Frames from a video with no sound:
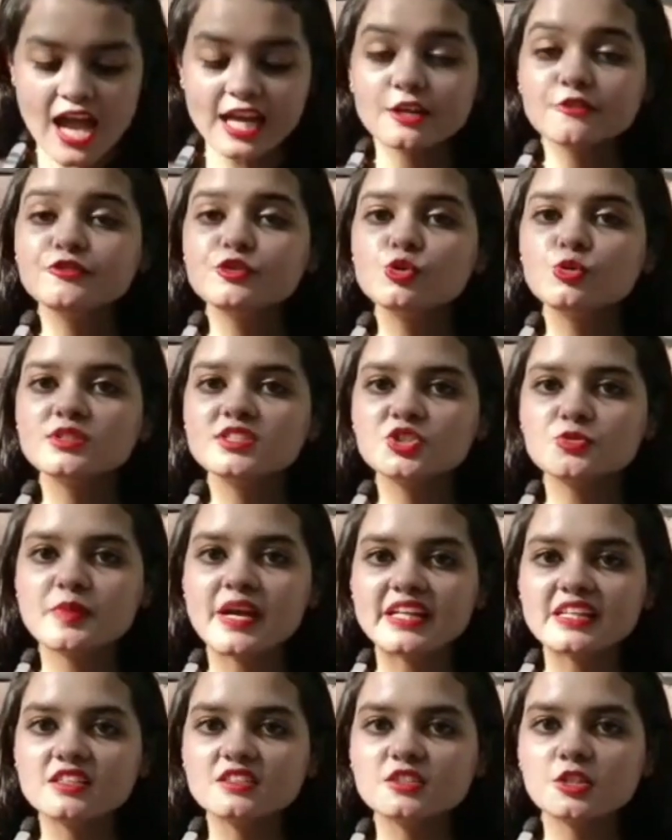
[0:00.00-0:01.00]
I have used
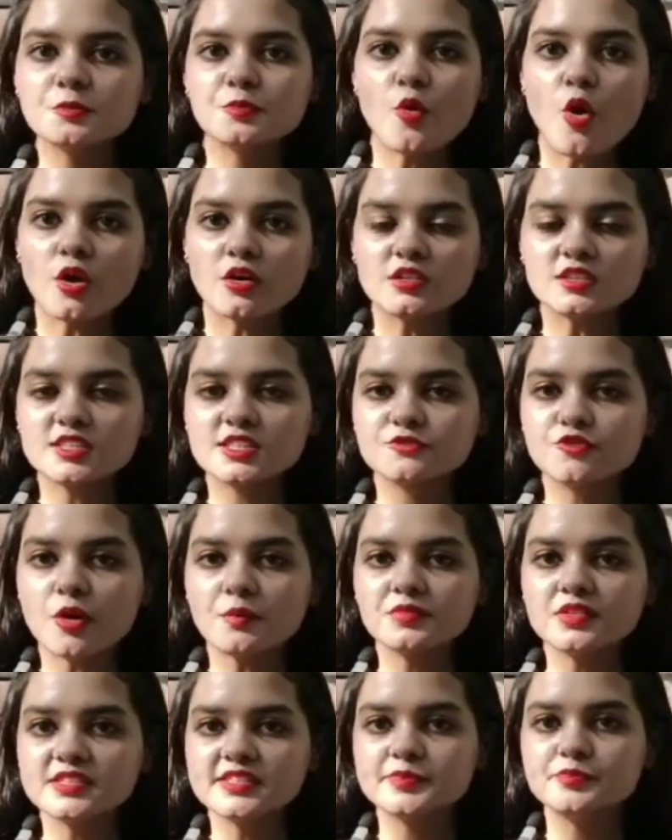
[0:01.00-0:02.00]
many other products
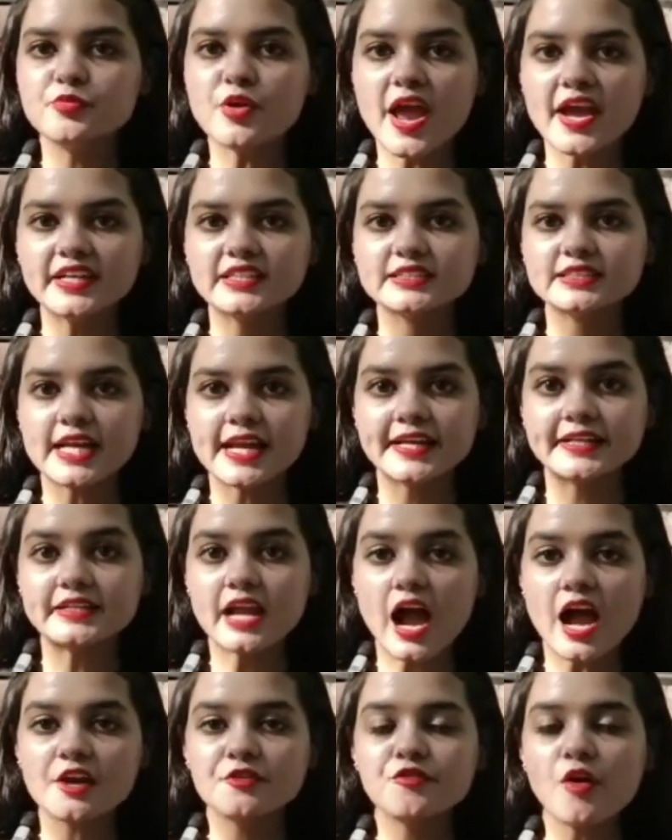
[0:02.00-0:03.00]
from this brand
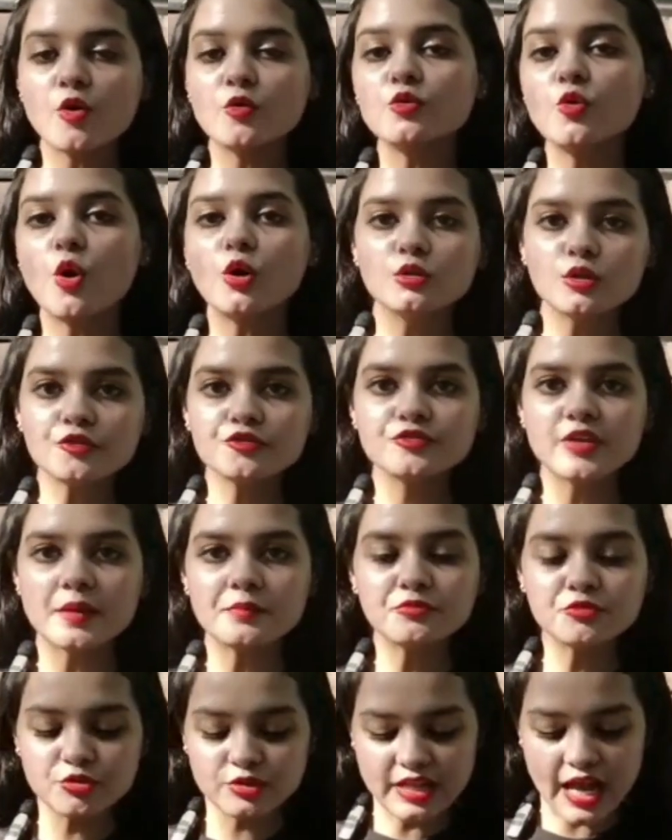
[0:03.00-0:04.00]
and I found all of
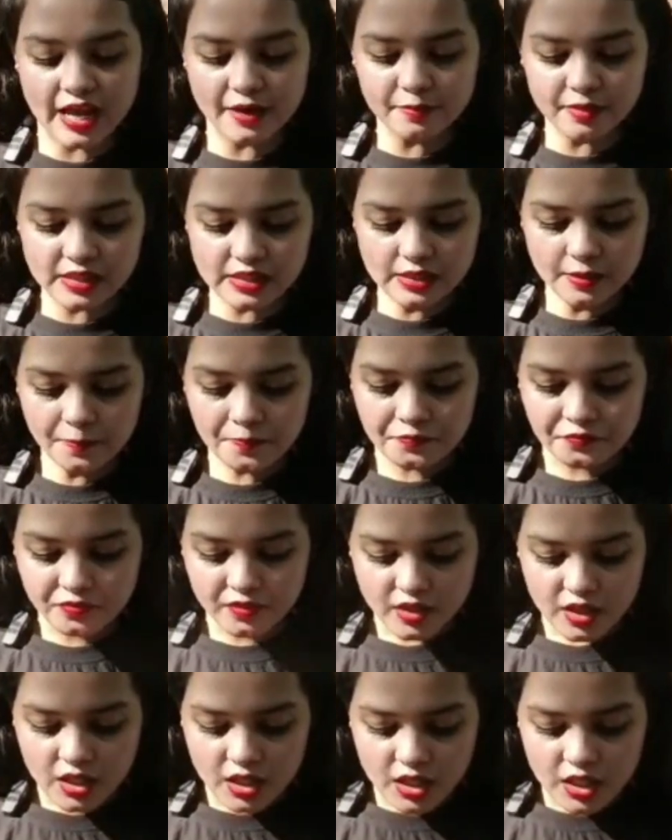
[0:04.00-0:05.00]
them reliable.
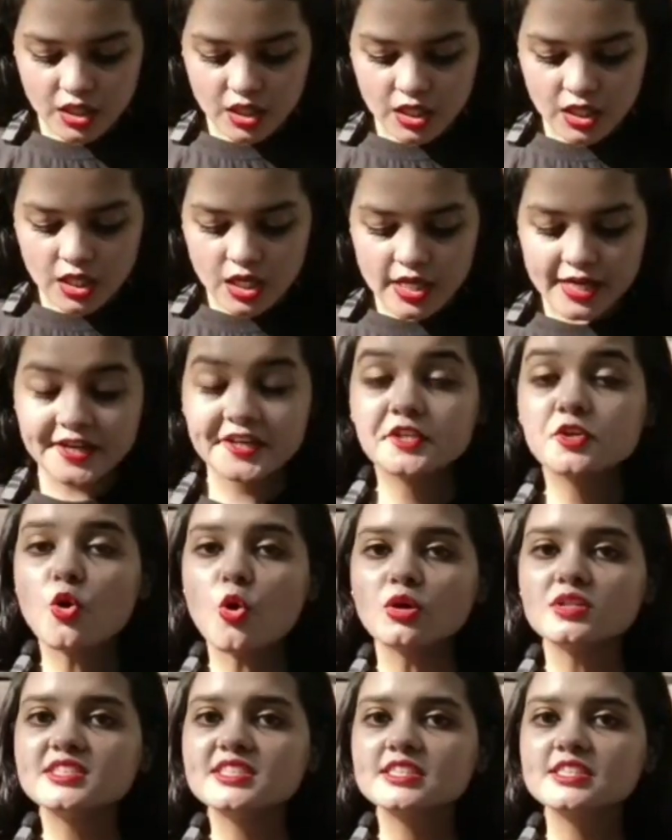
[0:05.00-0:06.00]
It
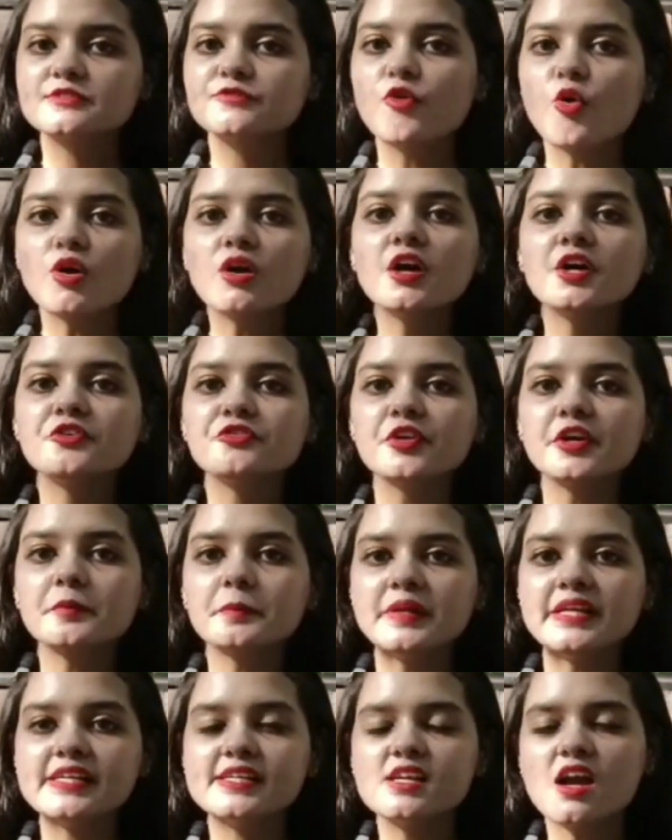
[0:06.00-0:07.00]
costs
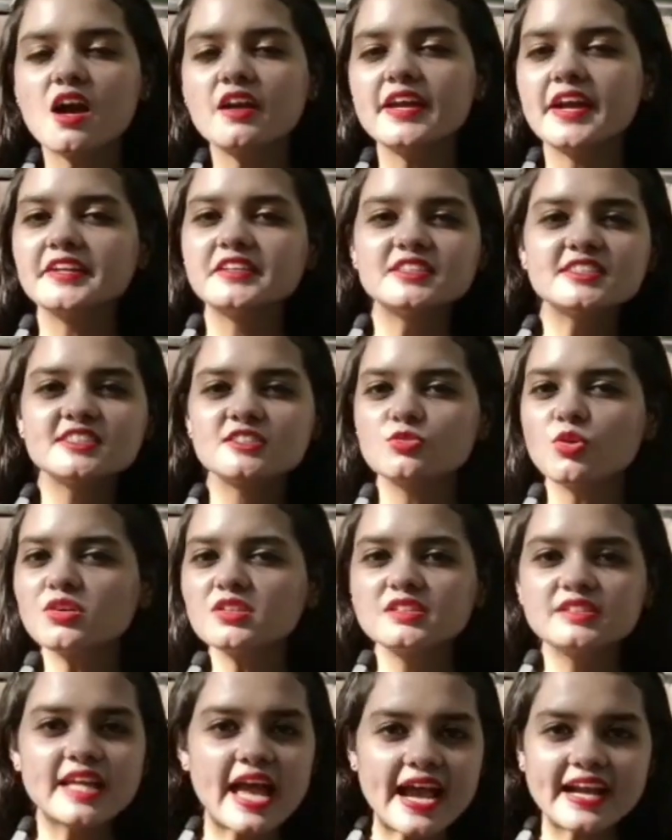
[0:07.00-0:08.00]
400 PKR and it's
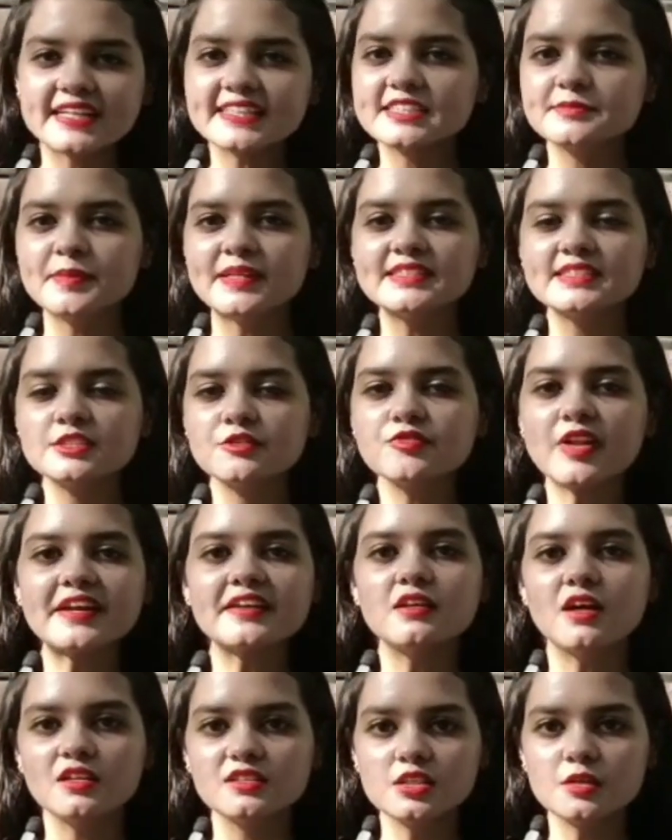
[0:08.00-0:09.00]
not that expensive
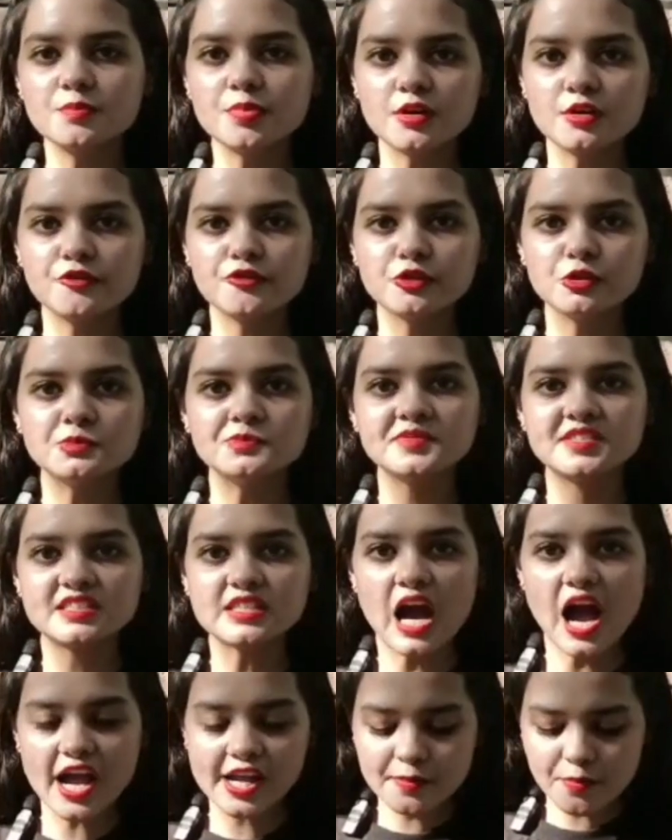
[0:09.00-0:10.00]
like other perfumes.
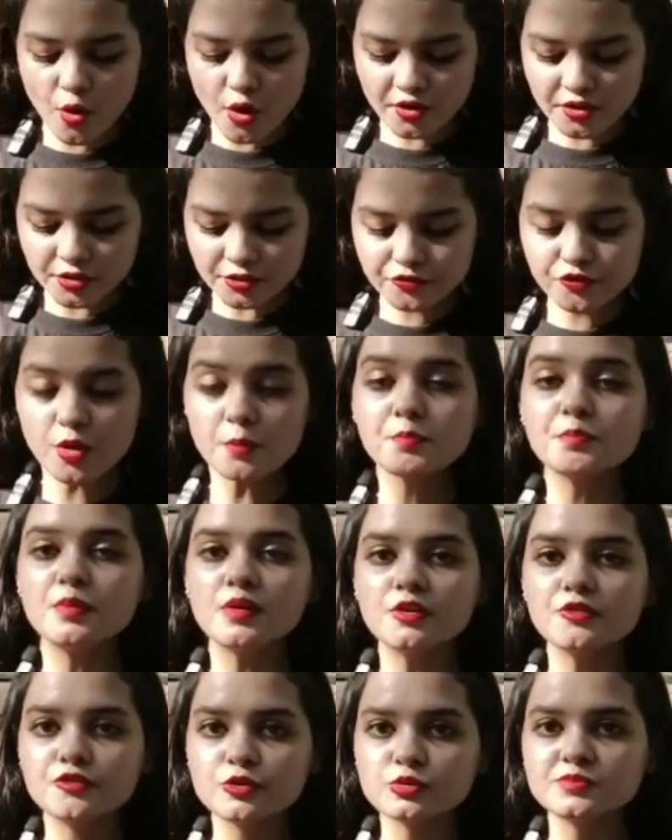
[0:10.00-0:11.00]
I bought it from
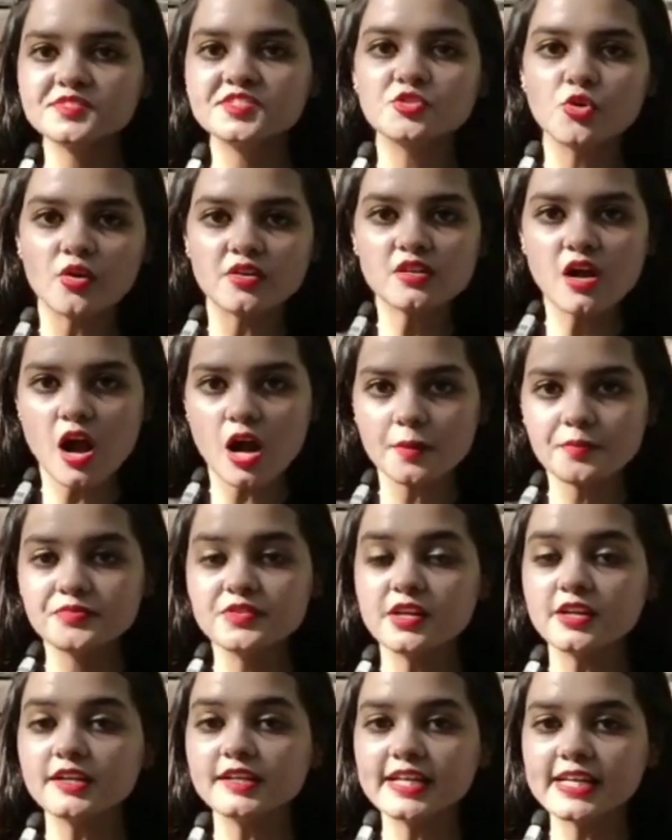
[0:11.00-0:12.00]

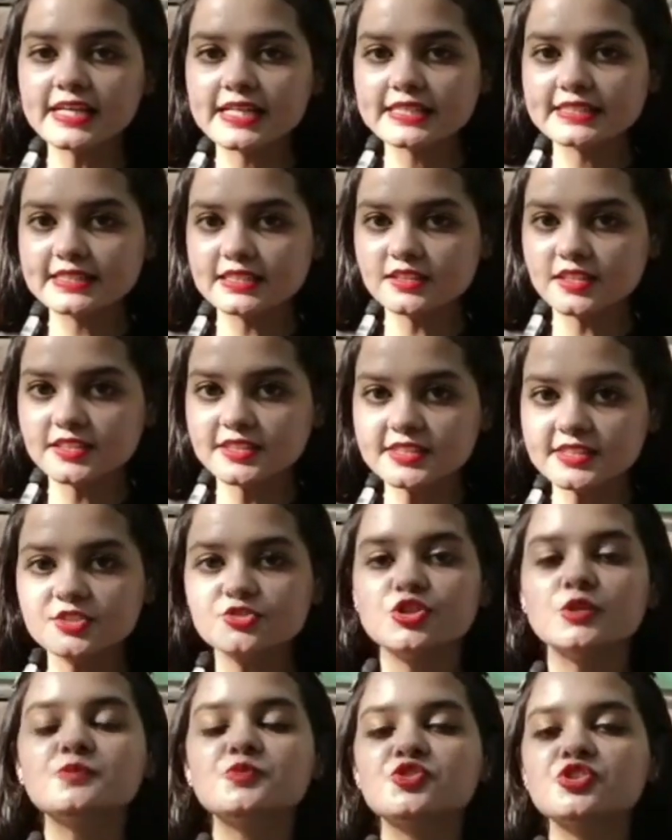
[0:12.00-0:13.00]
perfumes.hub. Their link is in the
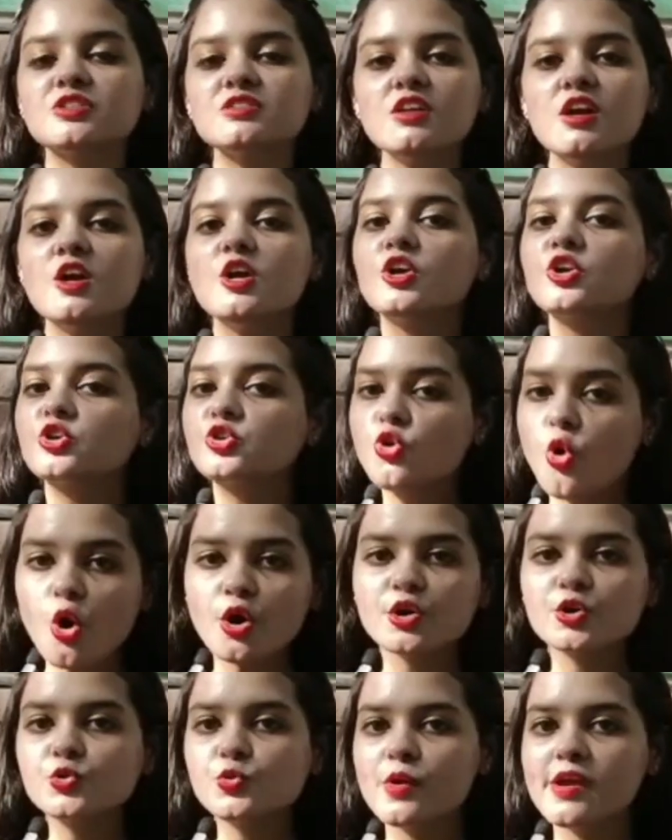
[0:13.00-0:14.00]
description.
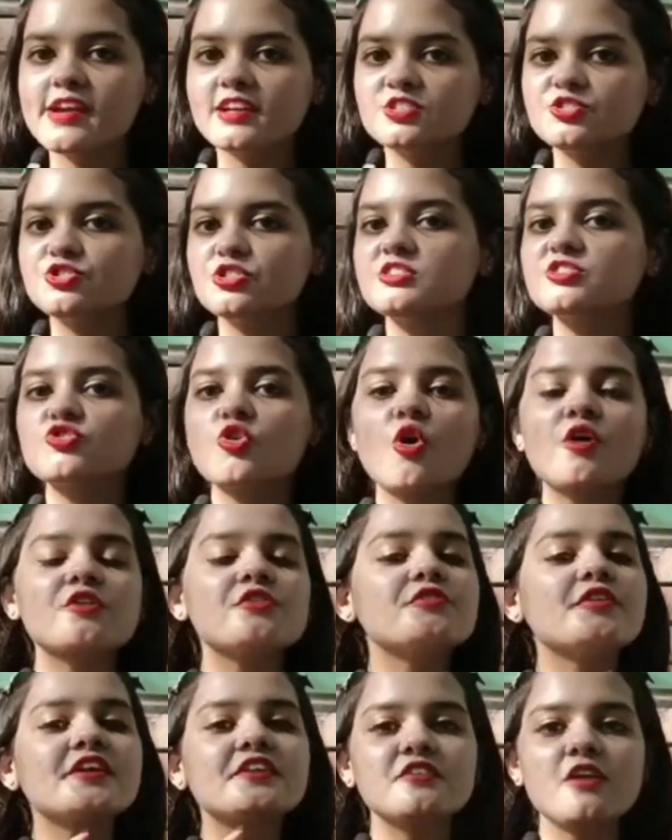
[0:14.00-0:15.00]
Don't wait, just
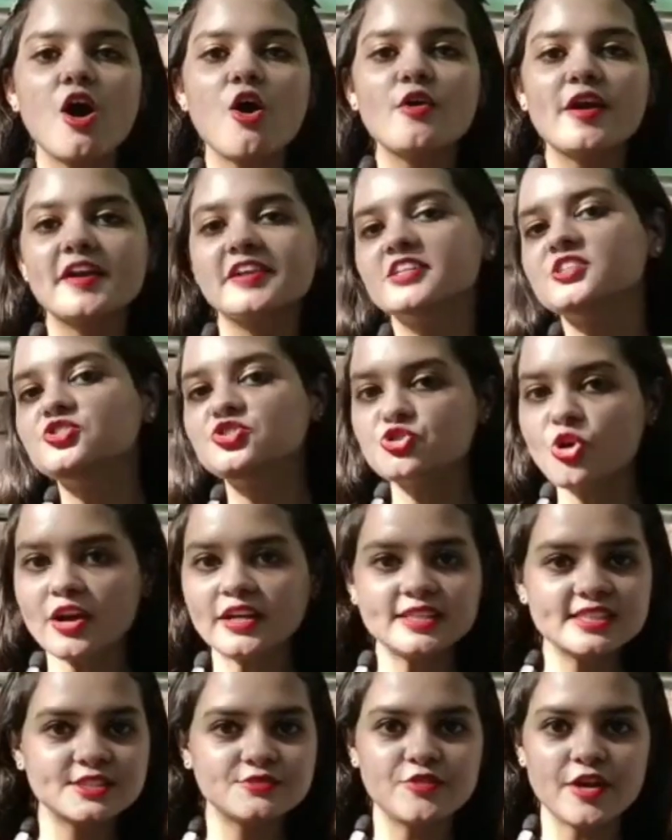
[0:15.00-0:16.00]
order it now and enjoy
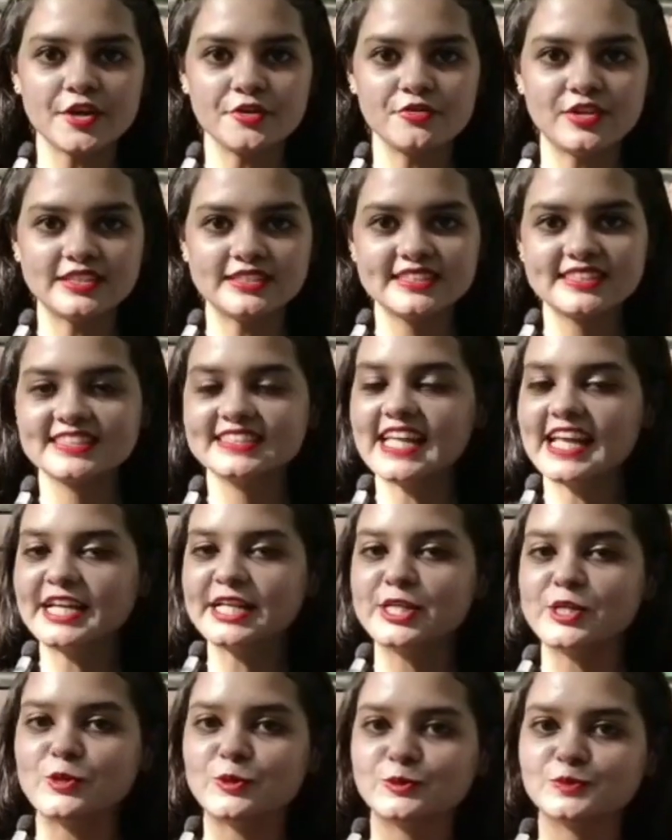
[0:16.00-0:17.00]
its fragrance.
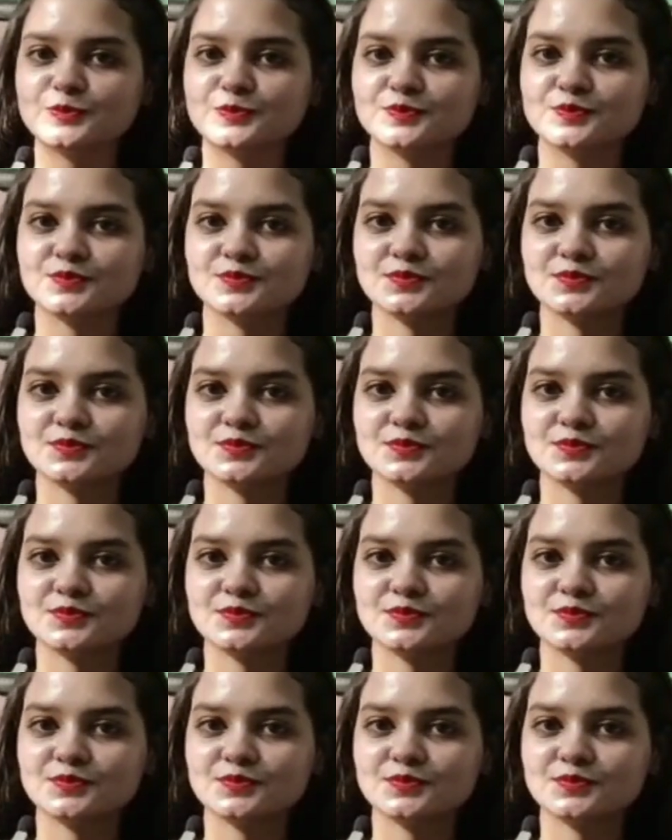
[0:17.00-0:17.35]
Thank you.